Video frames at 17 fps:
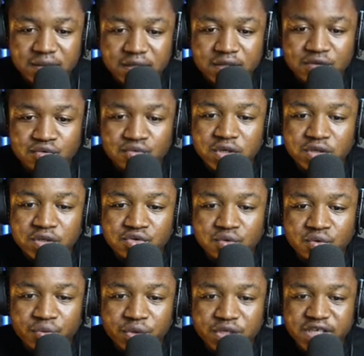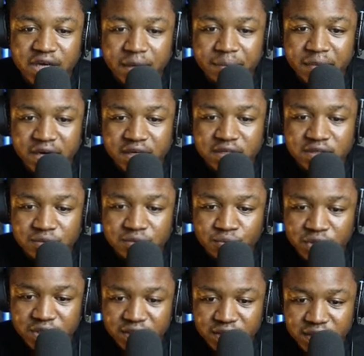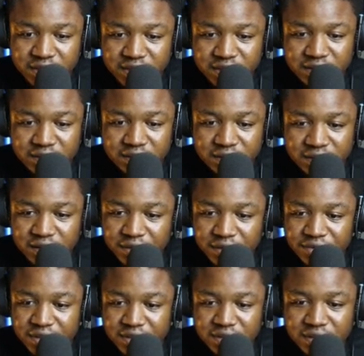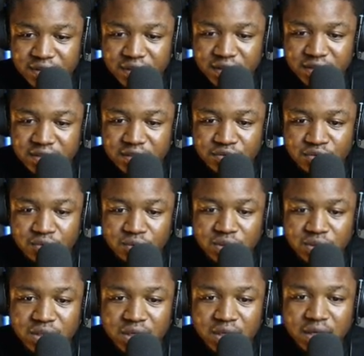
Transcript: into the zone, which I marked with this. Here is it. Here's the zone.